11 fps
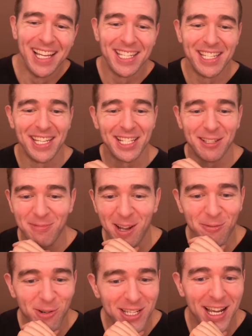6
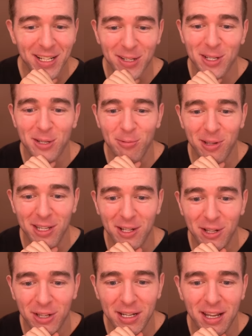men were diagnosed with
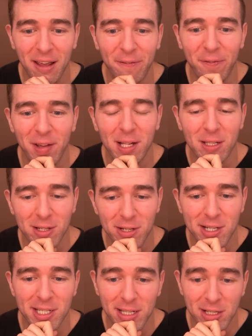
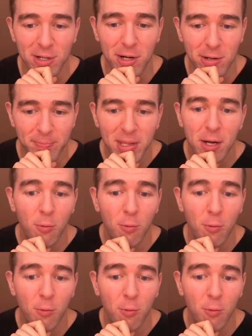Klinefelter syndrome,